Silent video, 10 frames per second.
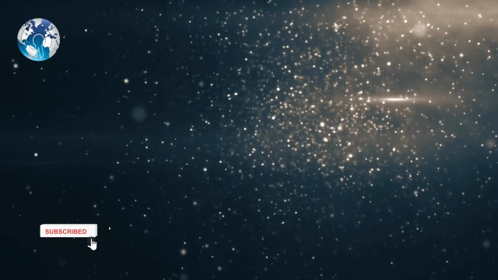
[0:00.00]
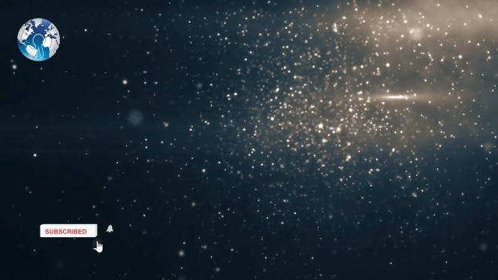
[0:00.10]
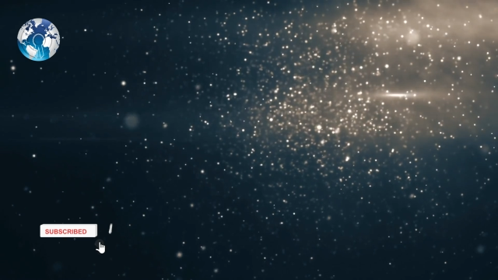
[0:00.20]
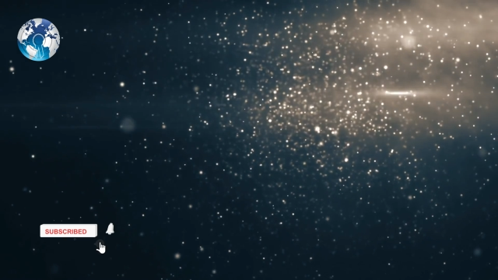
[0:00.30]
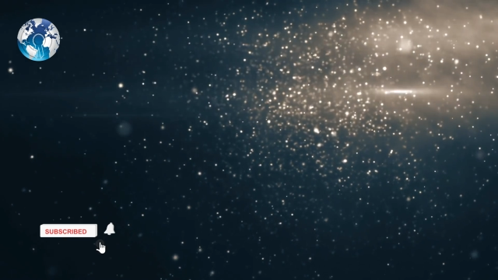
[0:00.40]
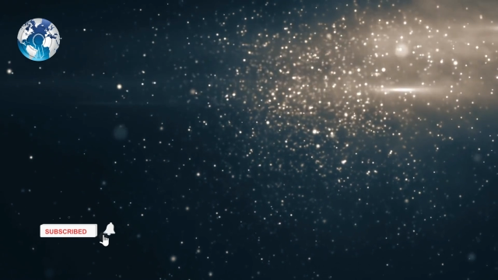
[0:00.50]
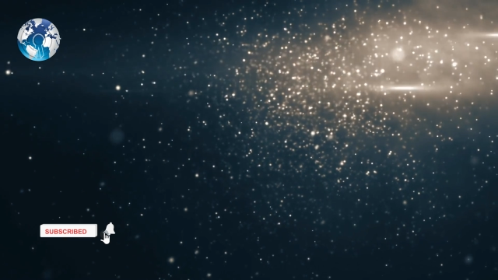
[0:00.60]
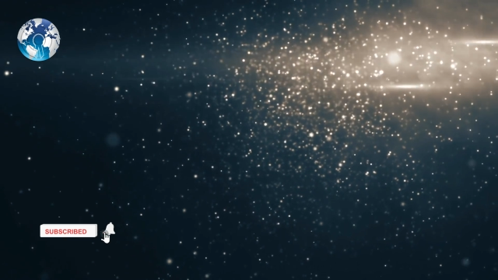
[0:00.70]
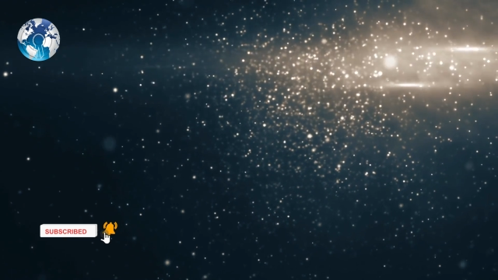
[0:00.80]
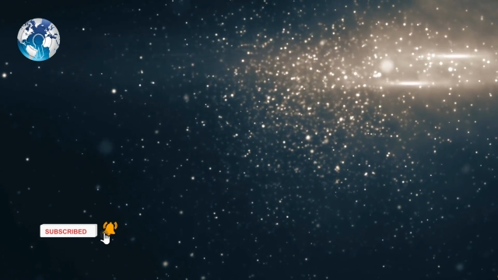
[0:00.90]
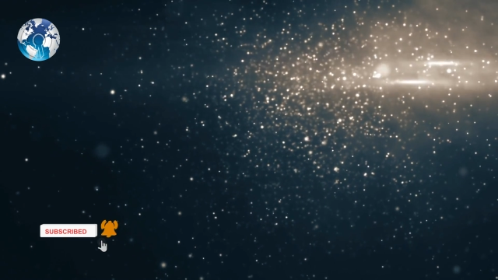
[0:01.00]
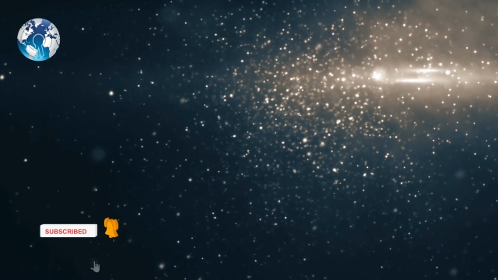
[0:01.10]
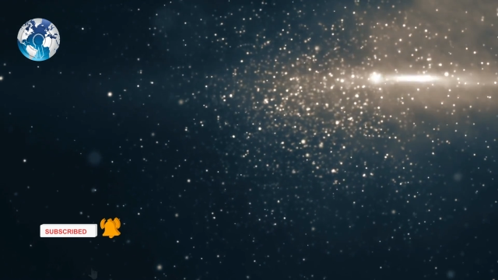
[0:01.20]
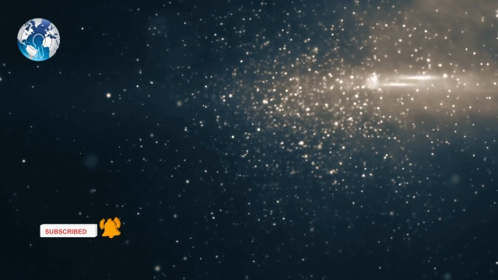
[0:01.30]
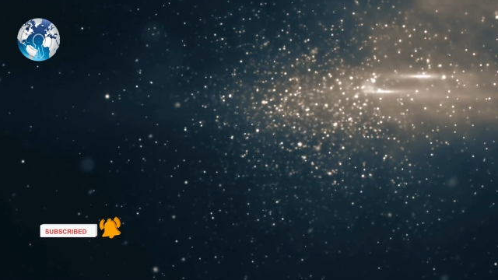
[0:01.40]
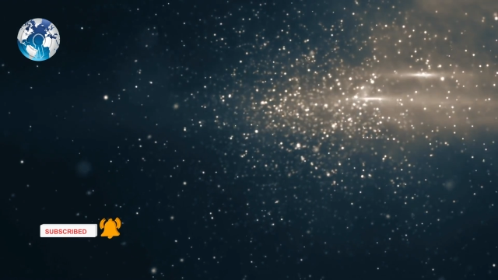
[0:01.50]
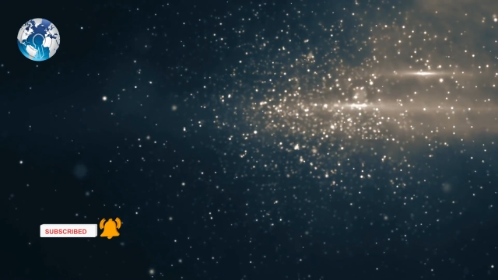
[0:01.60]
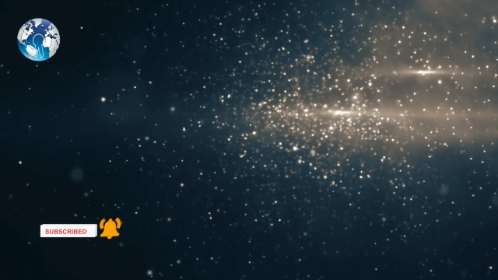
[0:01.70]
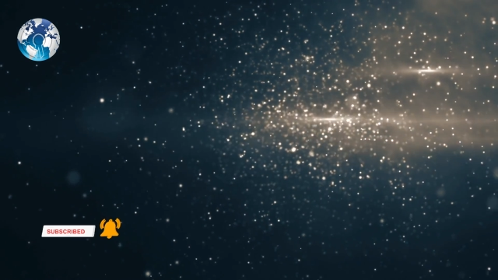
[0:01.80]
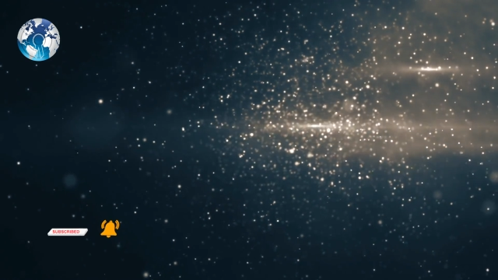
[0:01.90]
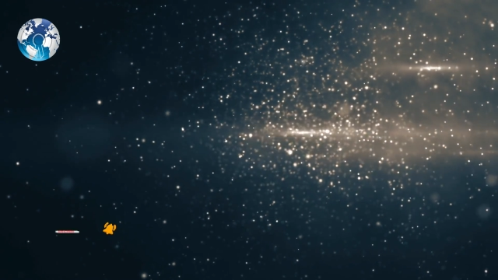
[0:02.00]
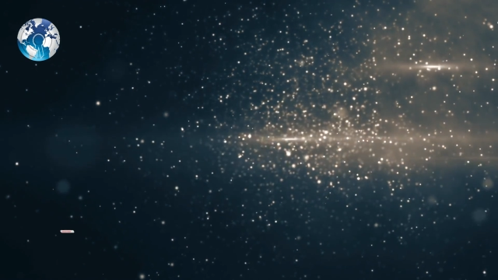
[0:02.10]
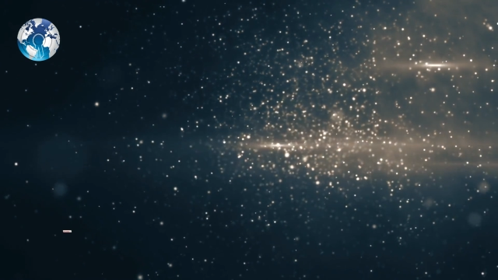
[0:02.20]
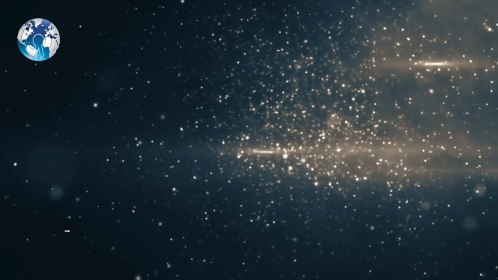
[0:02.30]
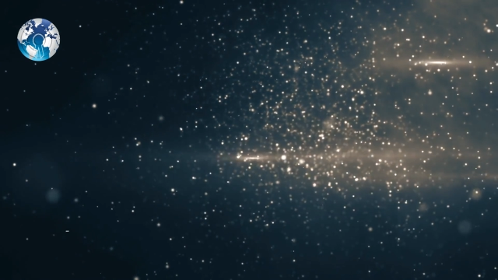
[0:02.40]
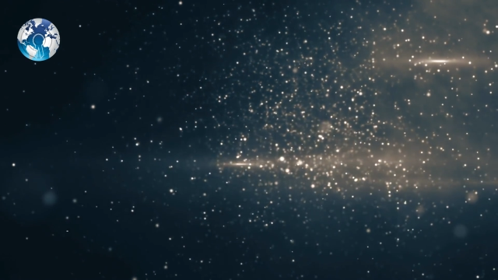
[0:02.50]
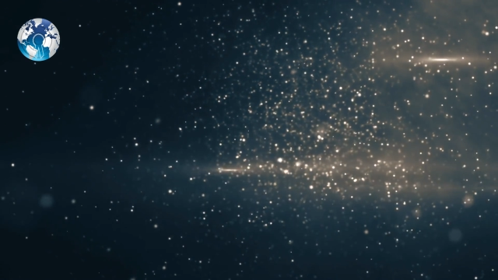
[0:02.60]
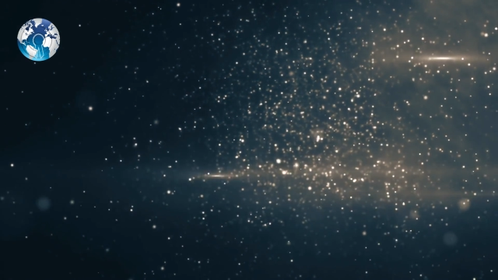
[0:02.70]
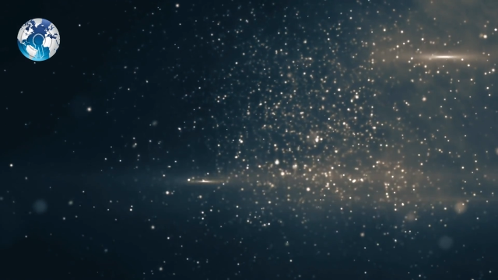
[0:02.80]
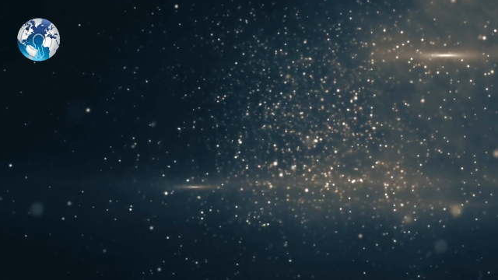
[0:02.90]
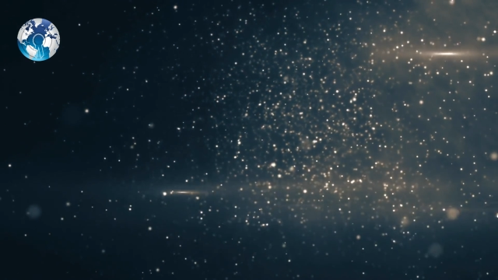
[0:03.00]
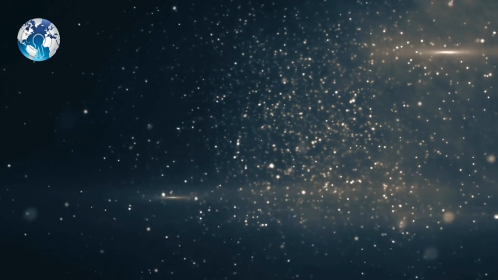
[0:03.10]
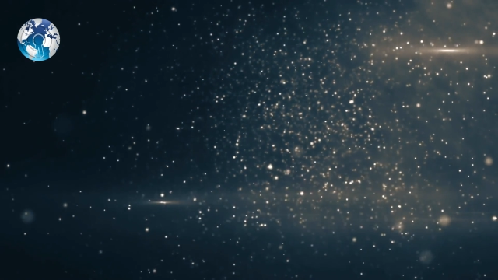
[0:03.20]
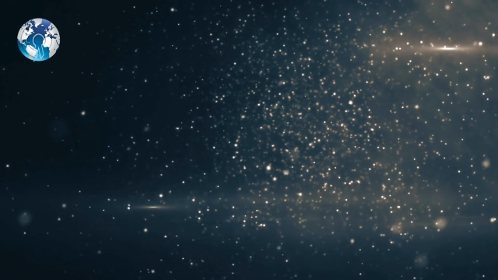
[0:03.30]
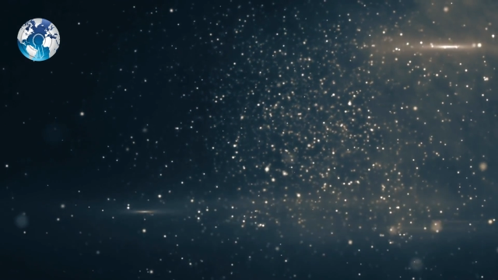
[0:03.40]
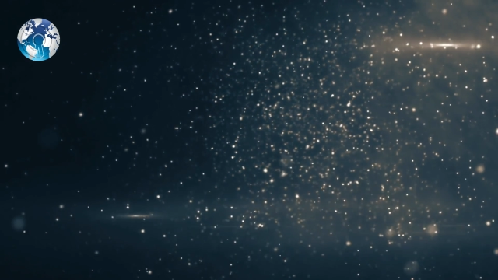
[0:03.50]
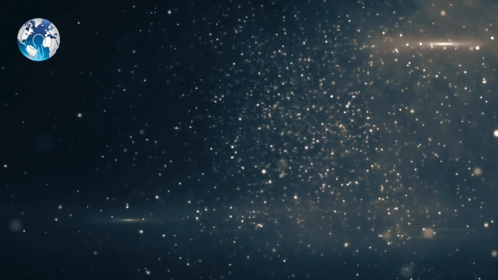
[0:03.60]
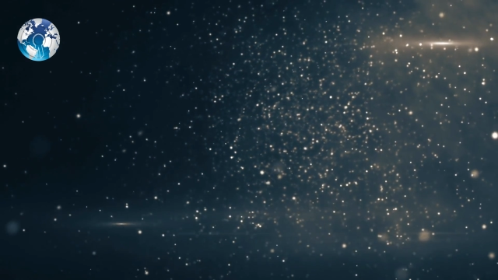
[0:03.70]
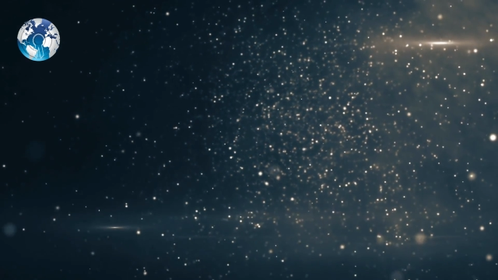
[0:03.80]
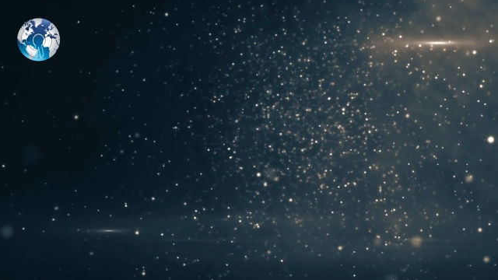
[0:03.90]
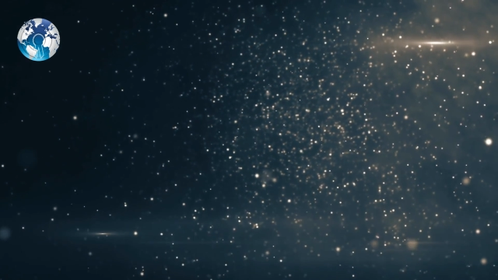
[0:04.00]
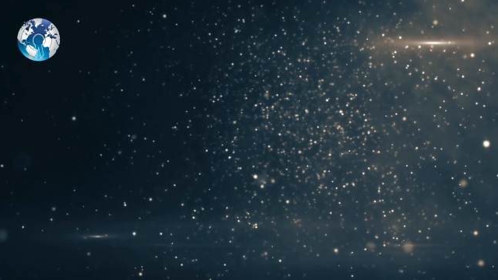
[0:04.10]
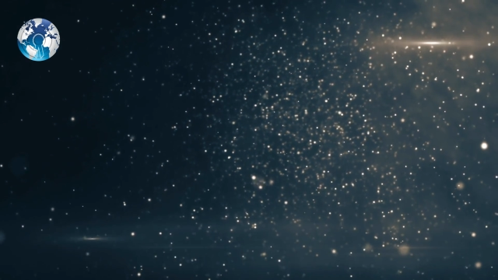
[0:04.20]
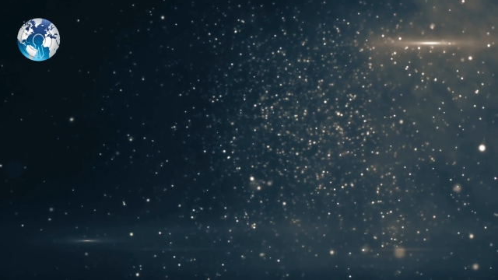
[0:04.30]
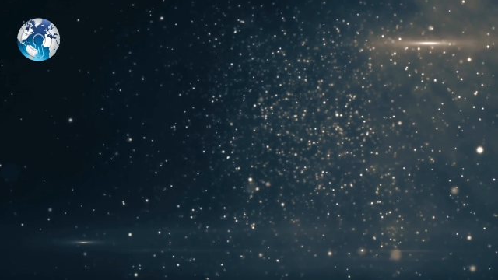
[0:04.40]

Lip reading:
[unreadable: no face in view]